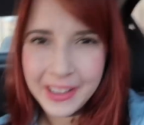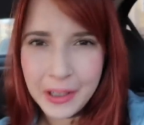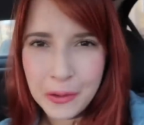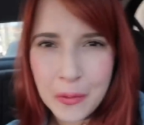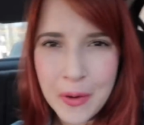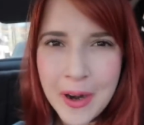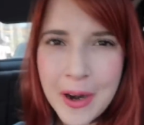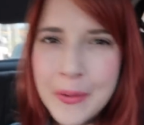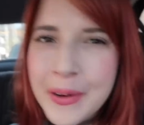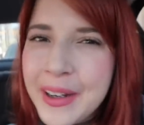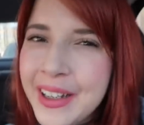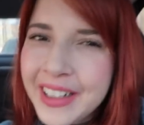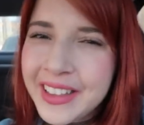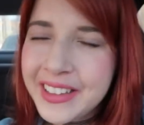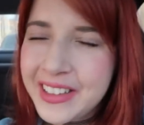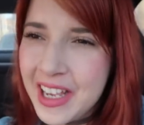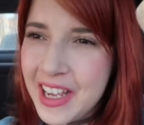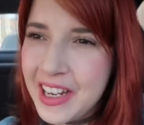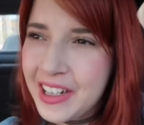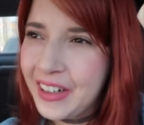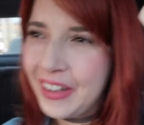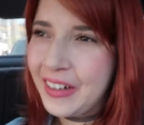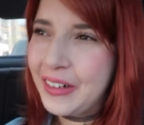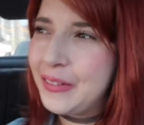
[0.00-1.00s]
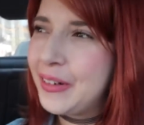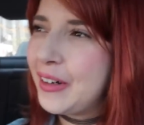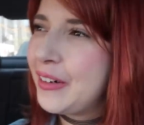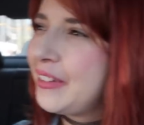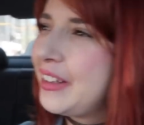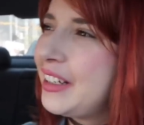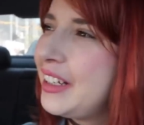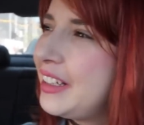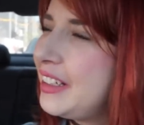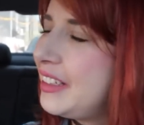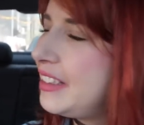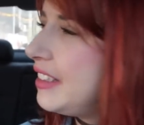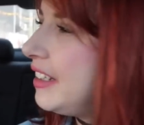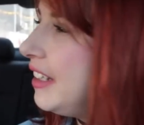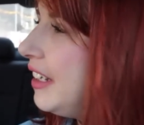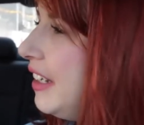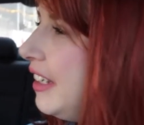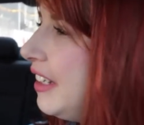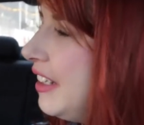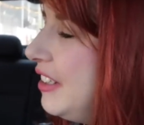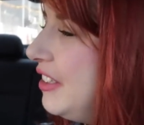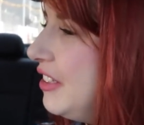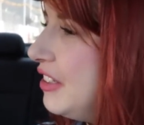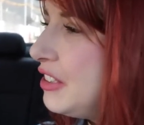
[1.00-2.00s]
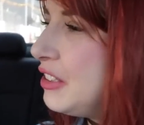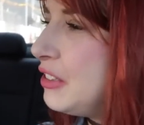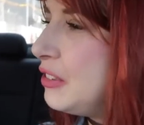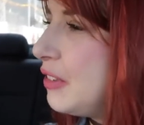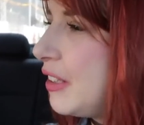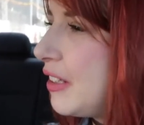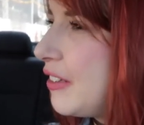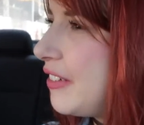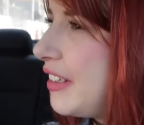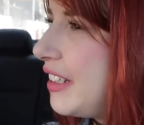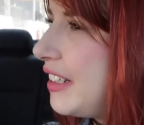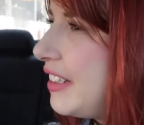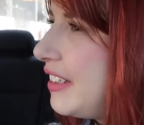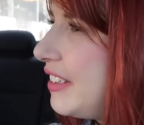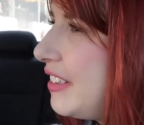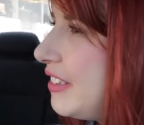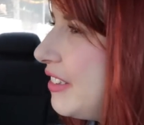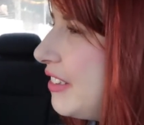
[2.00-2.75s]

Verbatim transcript: like, where are we gonna take her? What are we gonna do? What are we gonna